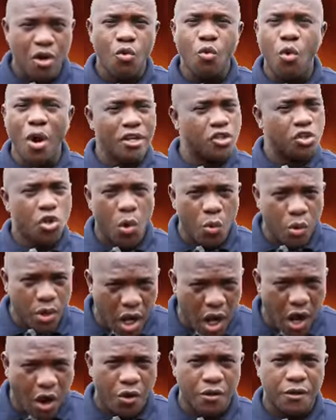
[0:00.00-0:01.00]
what is going
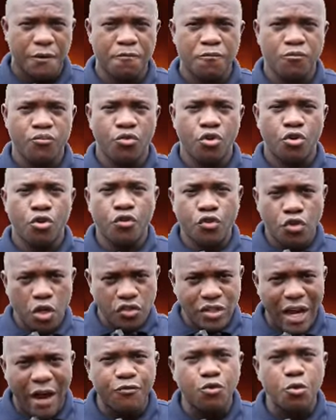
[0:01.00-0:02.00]
on. You
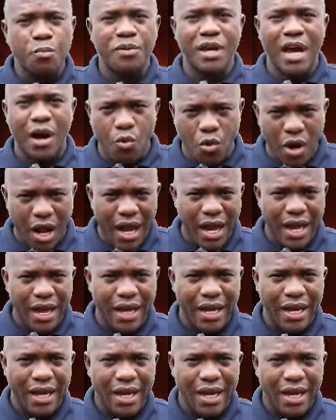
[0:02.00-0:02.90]
just have to be aware.